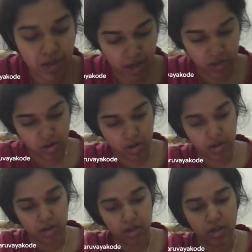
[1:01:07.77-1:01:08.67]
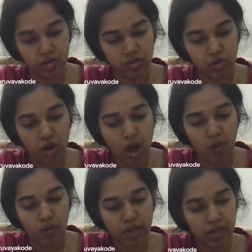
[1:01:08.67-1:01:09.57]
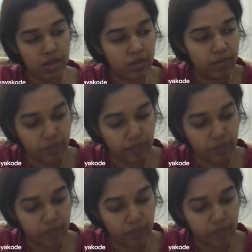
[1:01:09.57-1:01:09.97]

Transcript: plus electron. So how will the